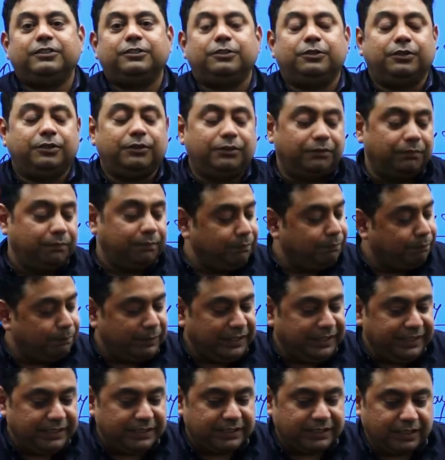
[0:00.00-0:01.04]
So
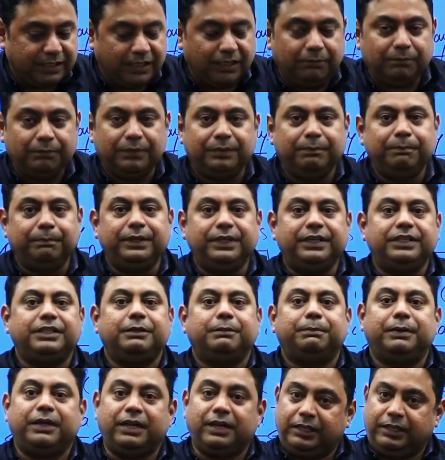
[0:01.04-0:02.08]
please come be
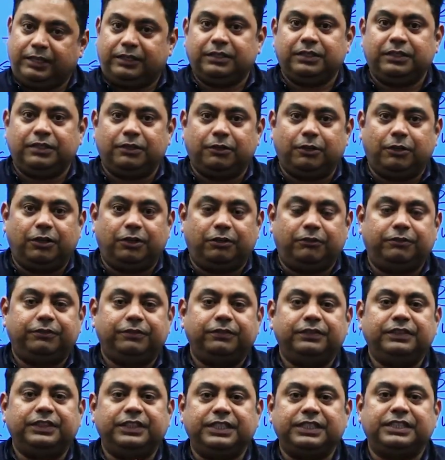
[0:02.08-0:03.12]
the part
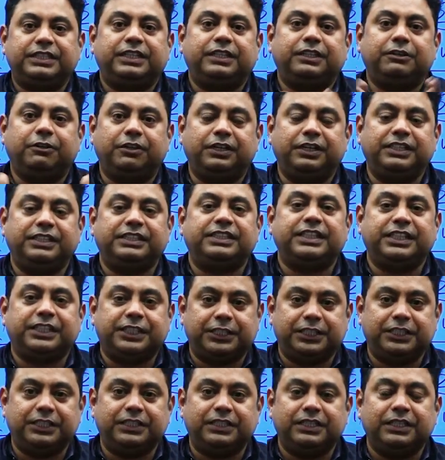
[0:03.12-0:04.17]
of this recording
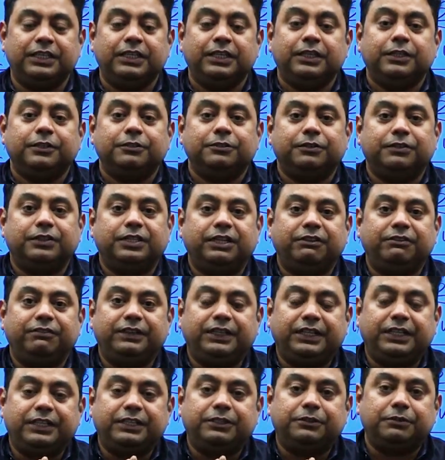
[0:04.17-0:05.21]
sessions so that
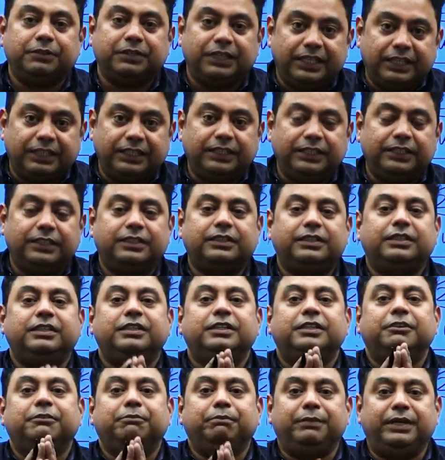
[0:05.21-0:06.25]
we can together
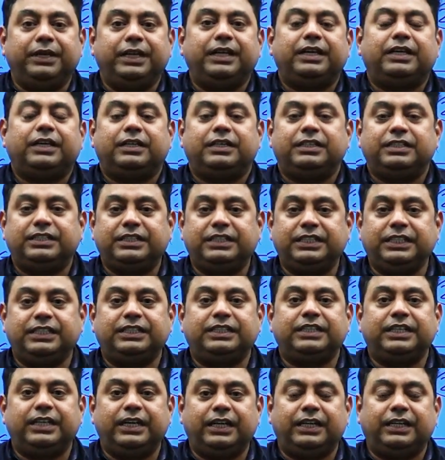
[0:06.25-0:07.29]
make
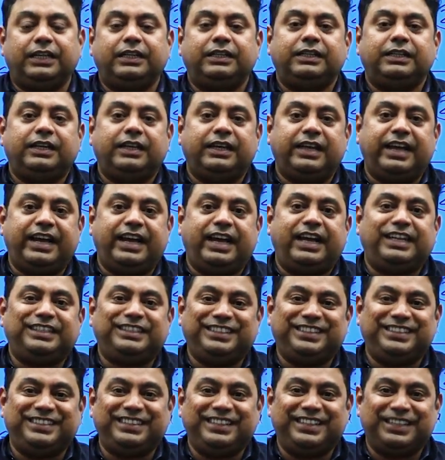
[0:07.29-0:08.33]
CSAT as
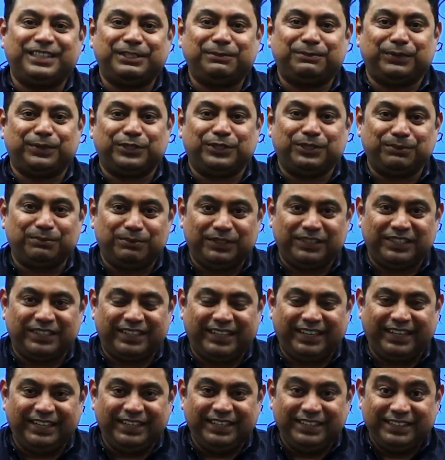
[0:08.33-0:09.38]
easy as possible,
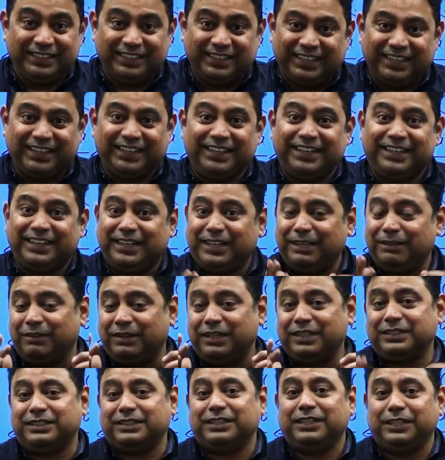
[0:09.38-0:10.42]
right? Again, I'm
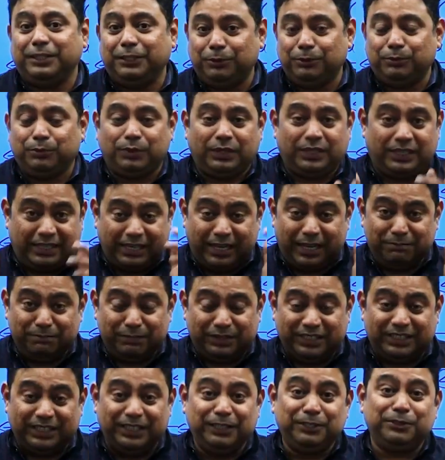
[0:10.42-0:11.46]
asking you, I'm
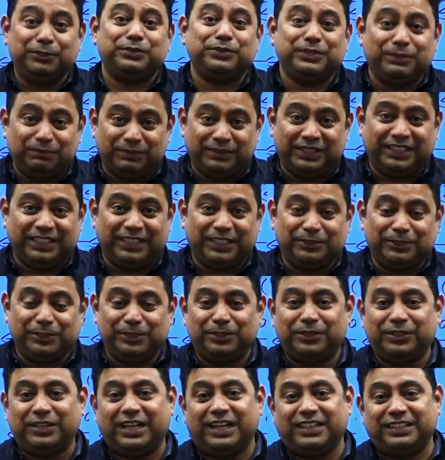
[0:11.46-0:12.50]
telling you something actually,
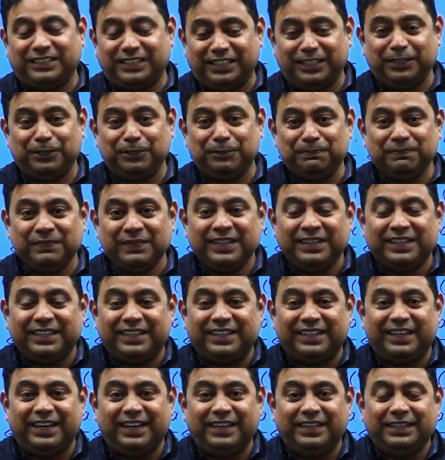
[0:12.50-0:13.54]
not asking you,
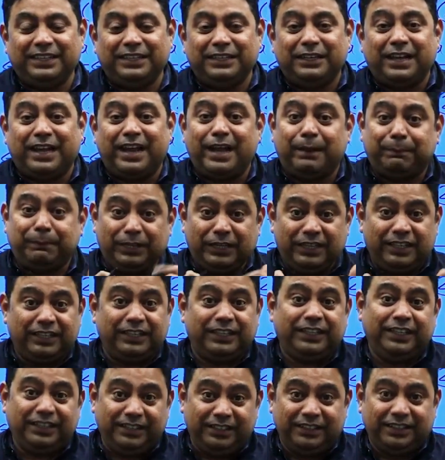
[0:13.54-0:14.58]
right? Happy
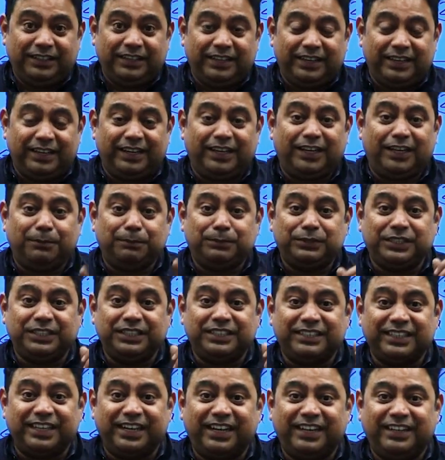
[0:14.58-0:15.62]
learning and up
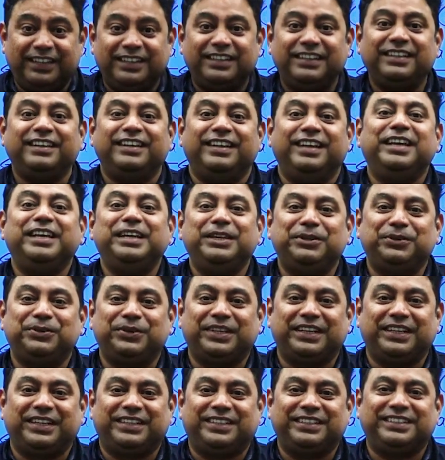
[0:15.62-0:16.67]
CSAT nahi
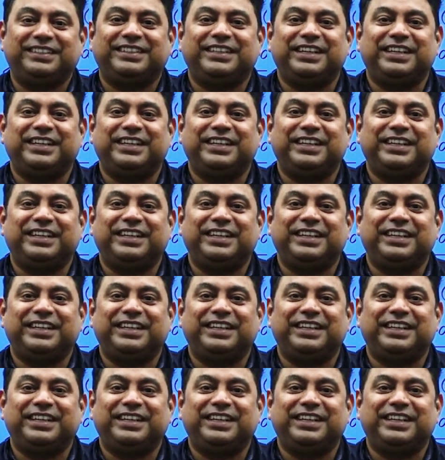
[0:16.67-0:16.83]
rukega.